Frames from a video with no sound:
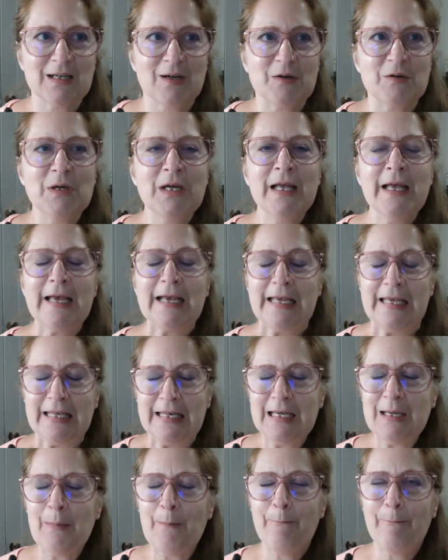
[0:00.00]
So
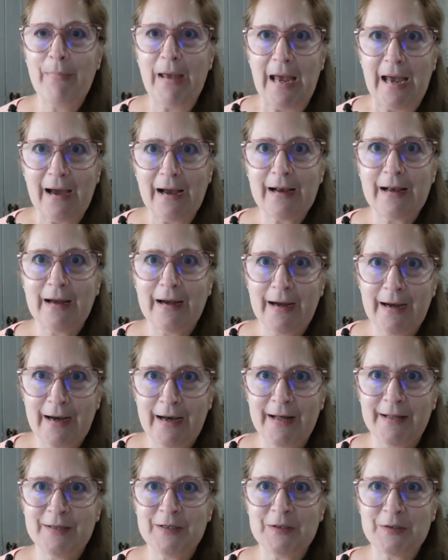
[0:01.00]
getting back
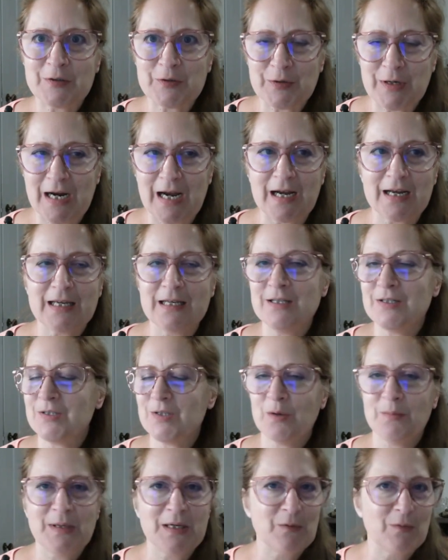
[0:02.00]
on track in
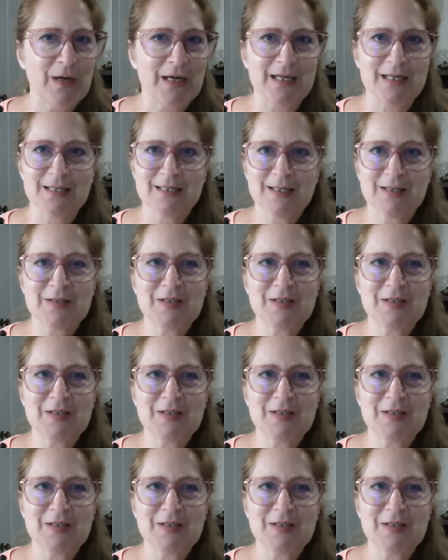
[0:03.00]
so many ways.